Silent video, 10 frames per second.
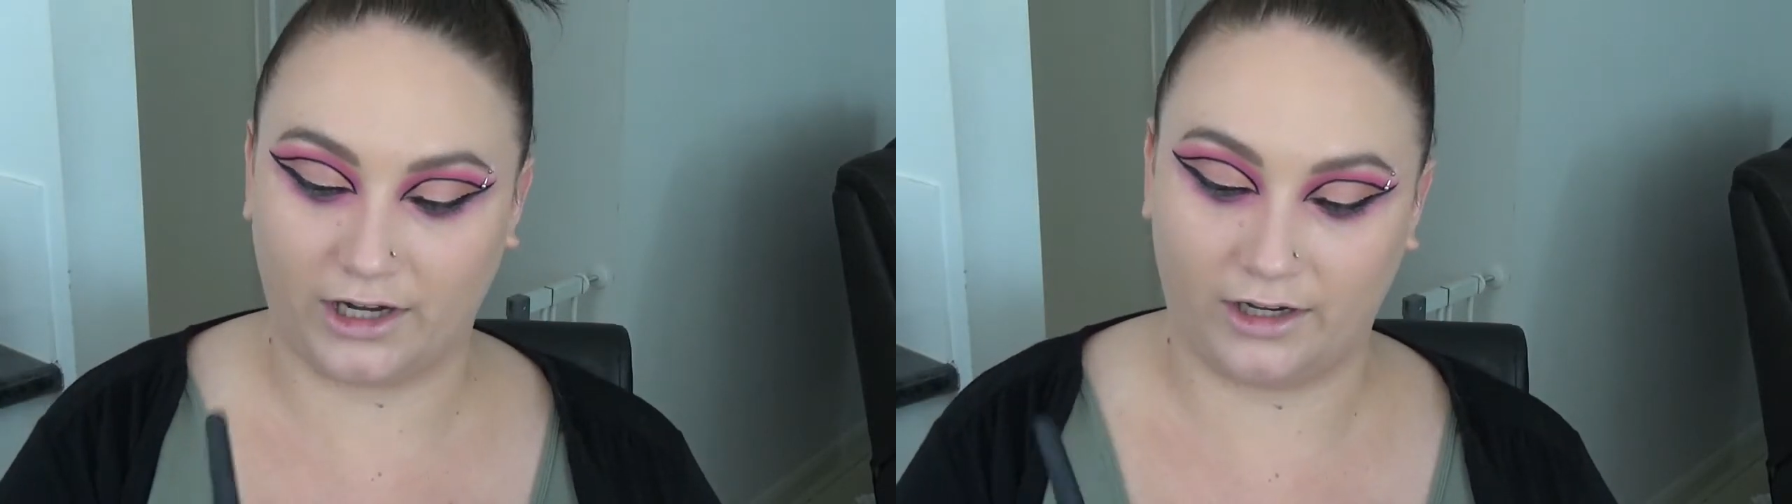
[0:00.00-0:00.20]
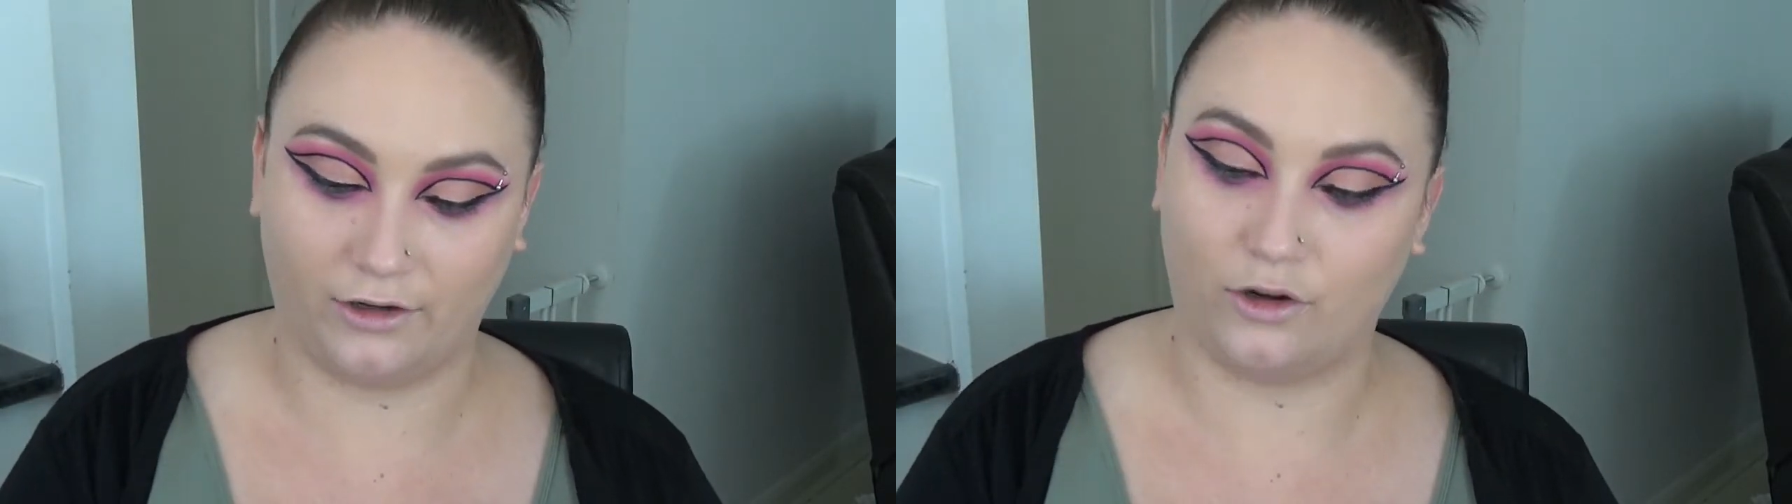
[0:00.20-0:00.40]

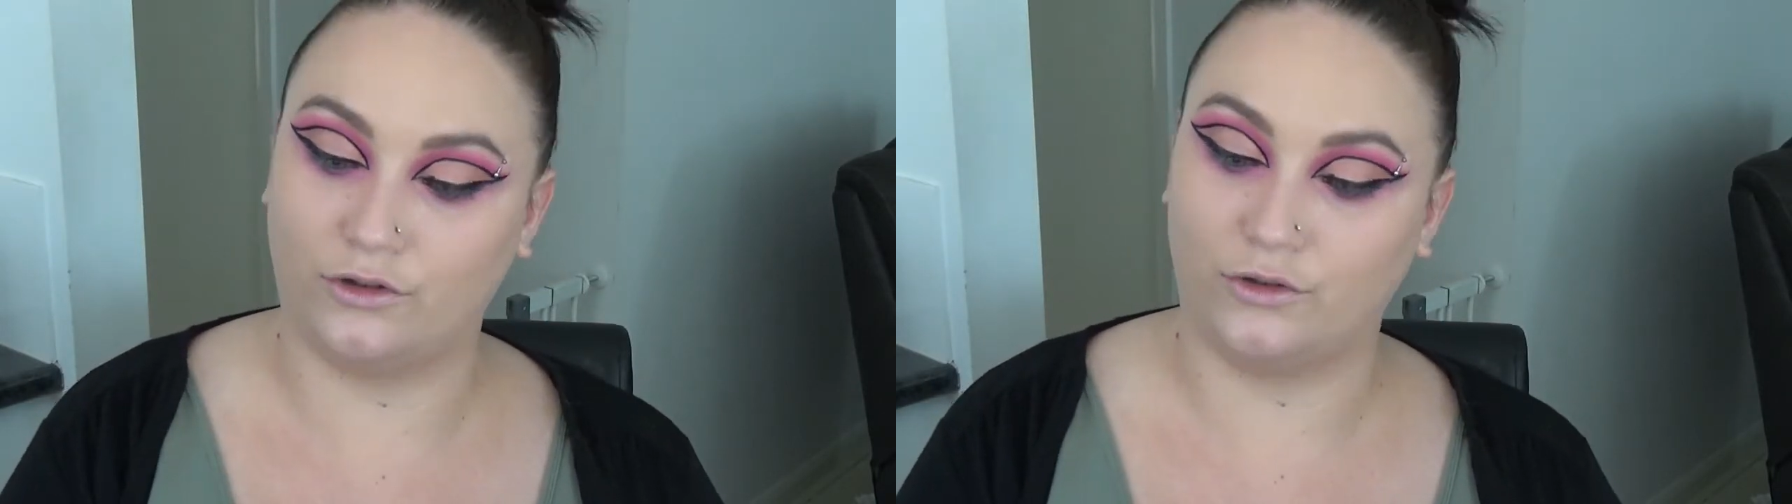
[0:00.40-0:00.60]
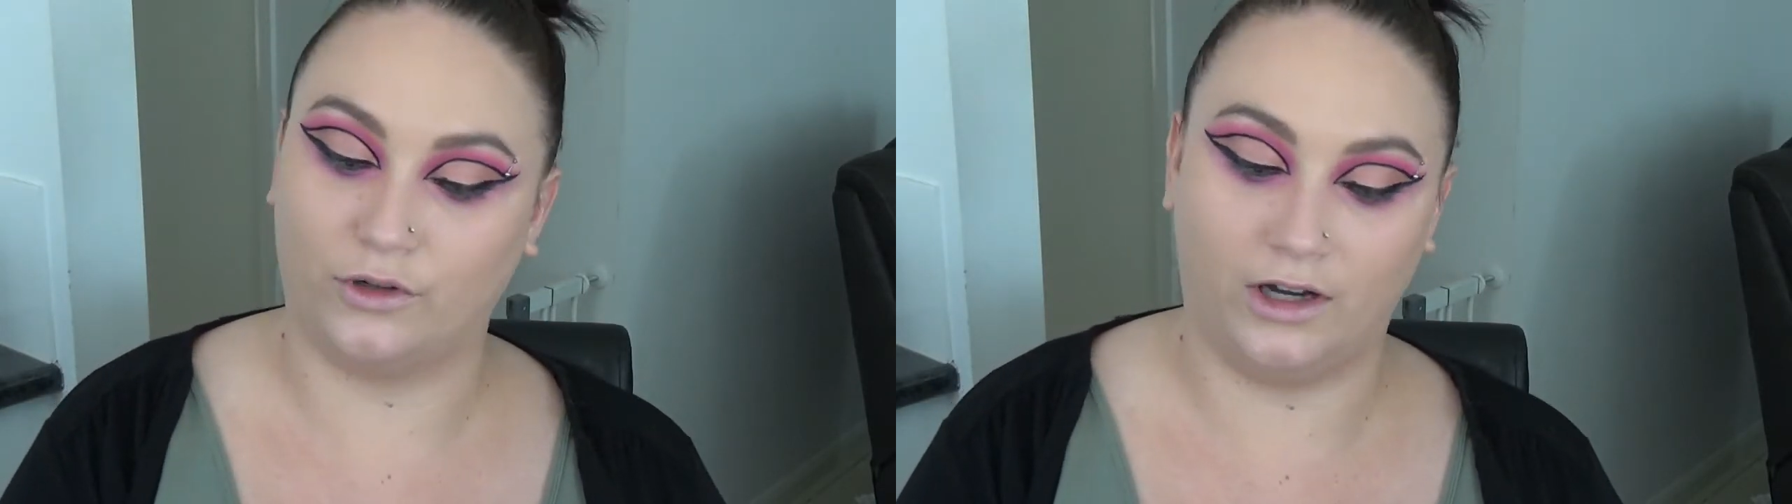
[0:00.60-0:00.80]
in and
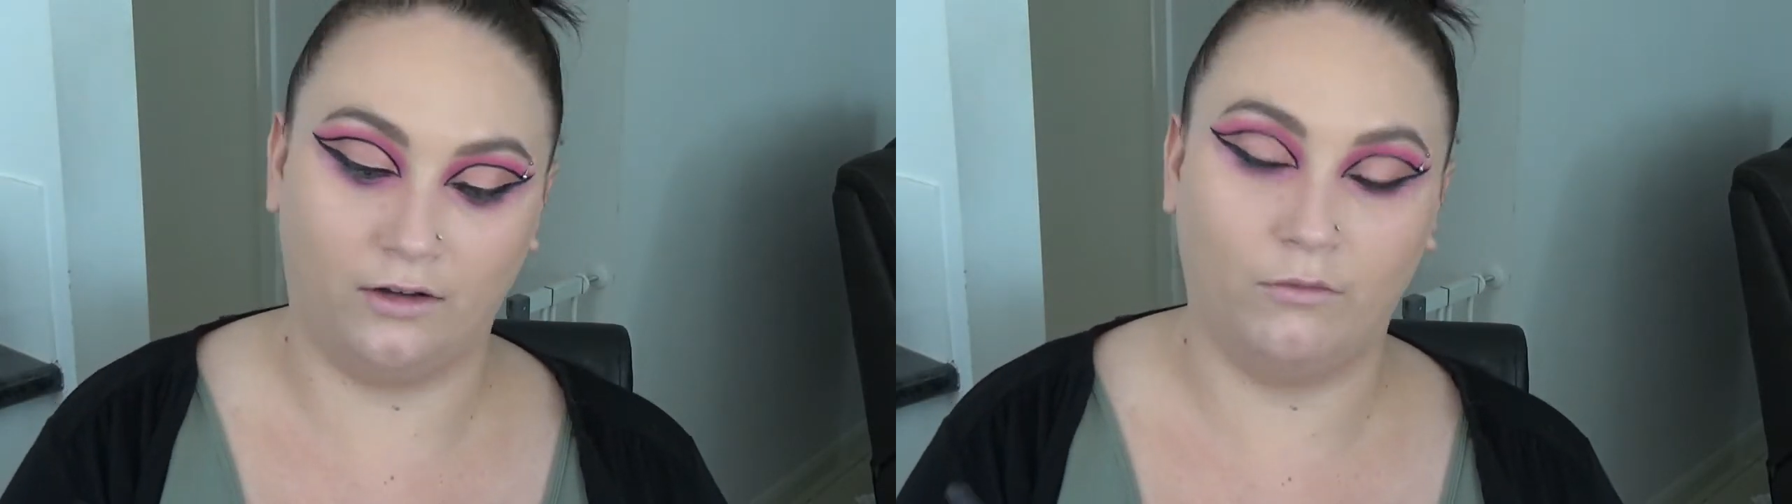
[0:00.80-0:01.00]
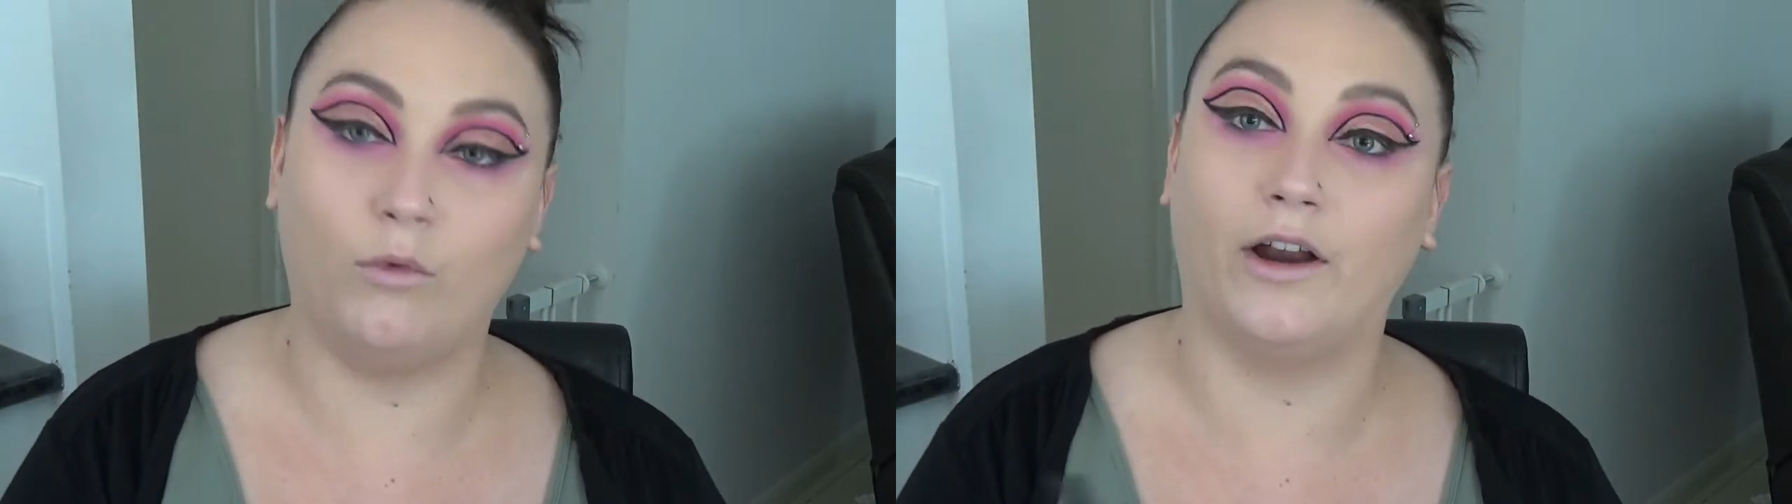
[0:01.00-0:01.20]
contour.
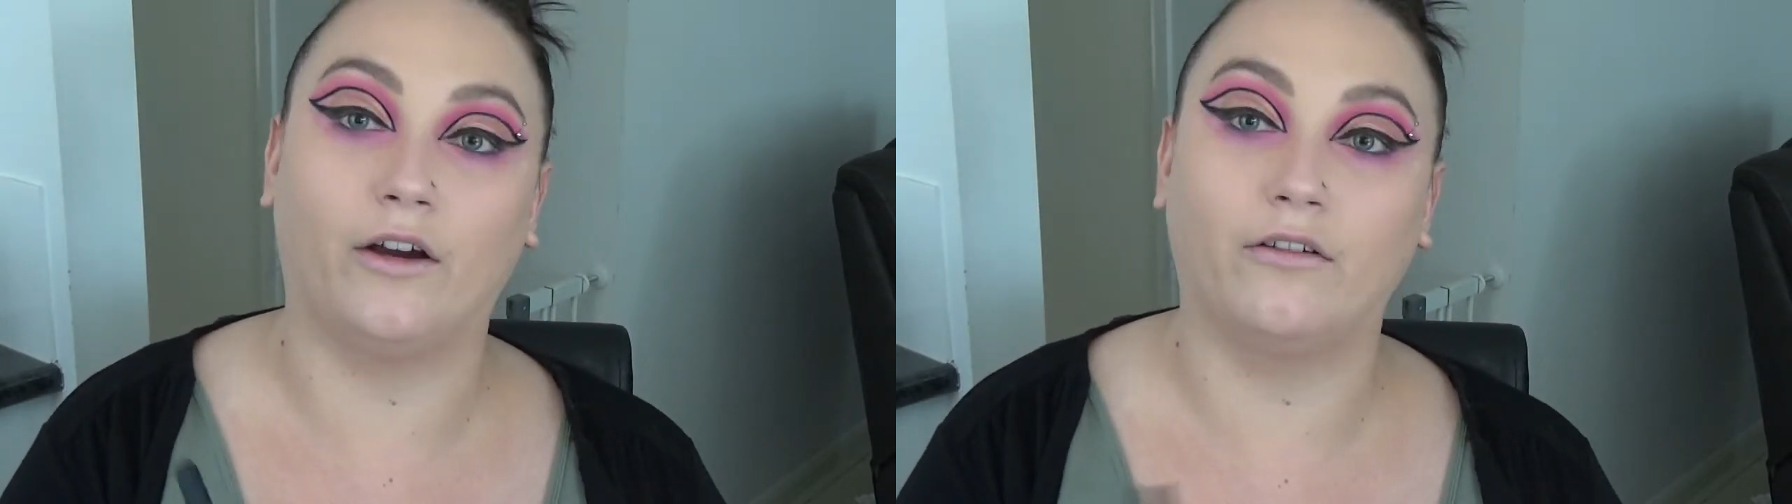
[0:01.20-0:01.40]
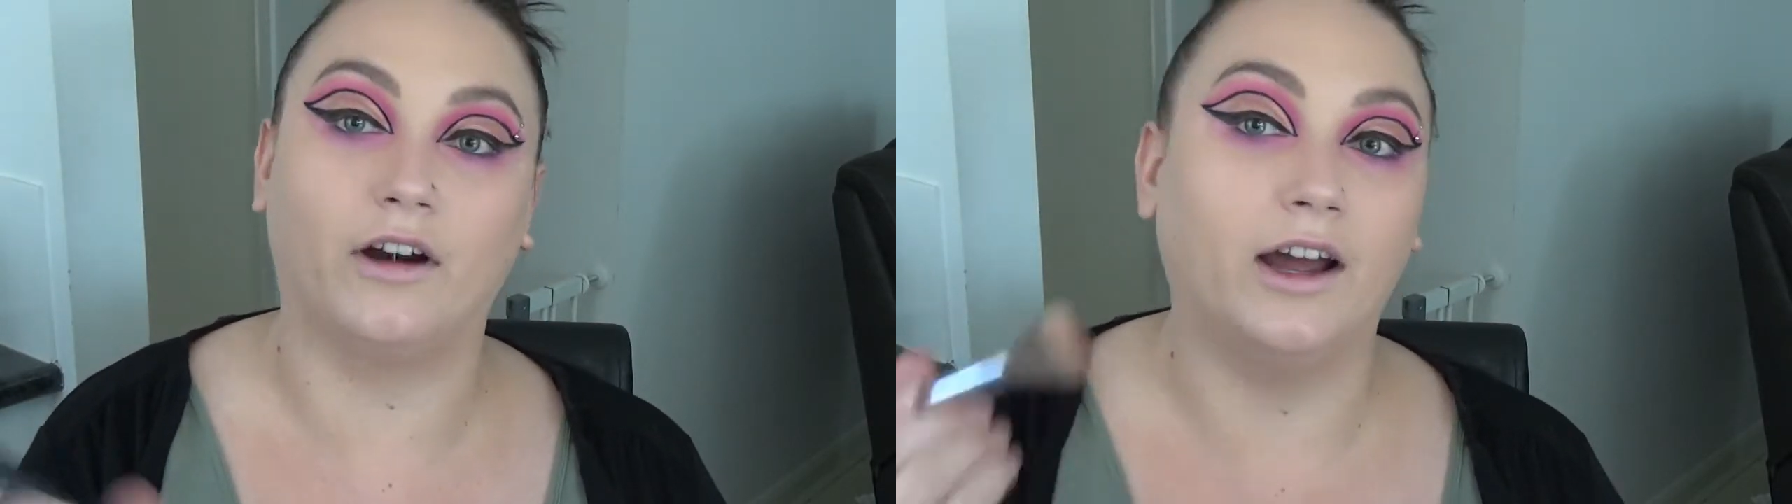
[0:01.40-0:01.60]
Why
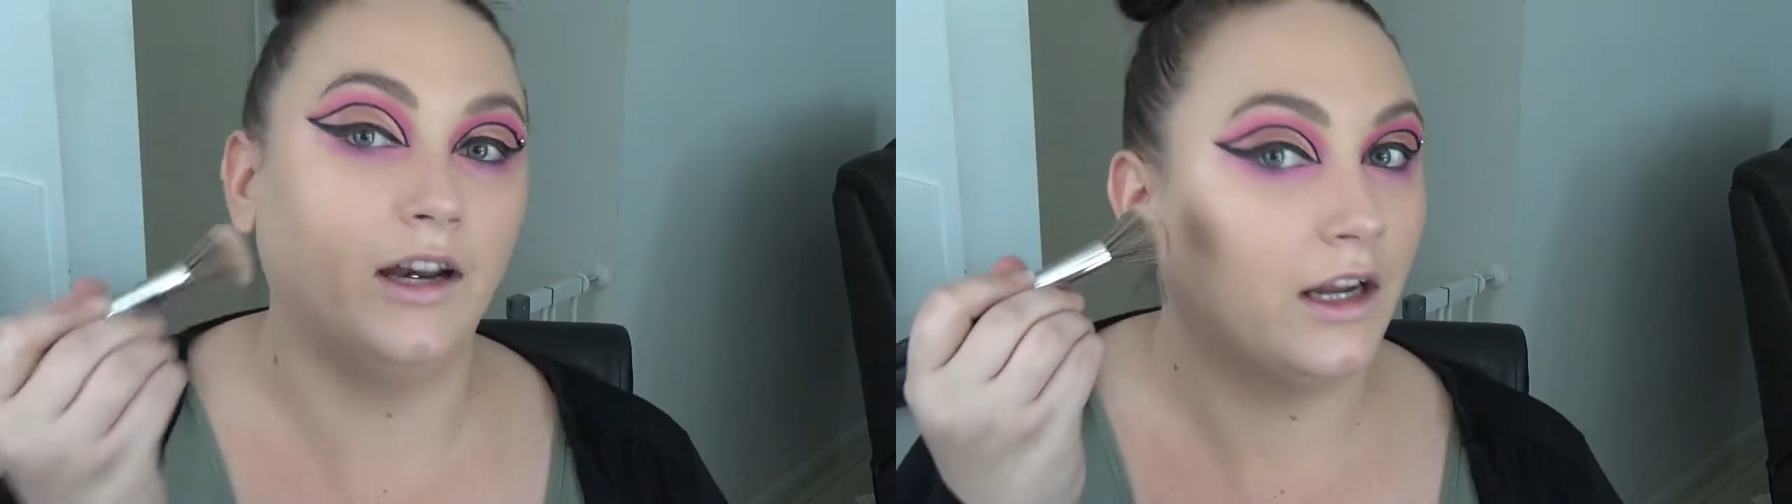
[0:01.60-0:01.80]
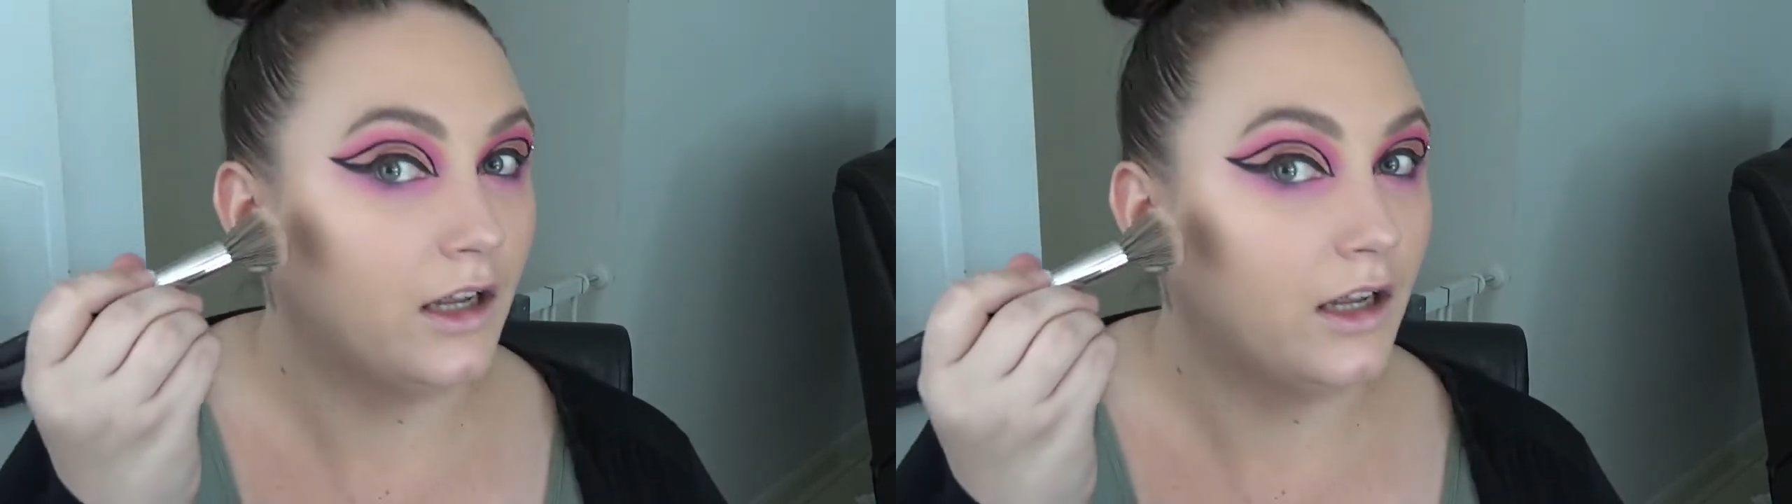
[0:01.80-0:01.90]
not, right?